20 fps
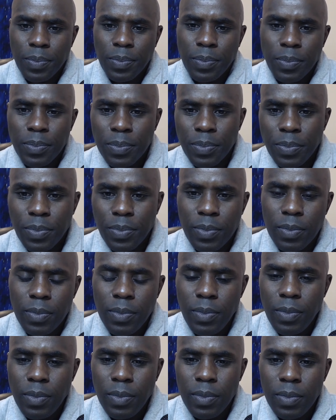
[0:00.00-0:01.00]

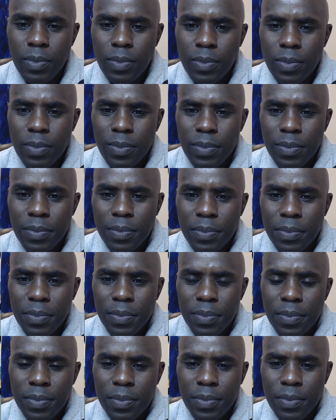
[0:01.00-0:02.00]

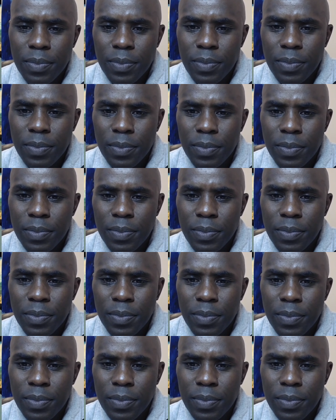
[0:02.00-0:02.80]
(silent)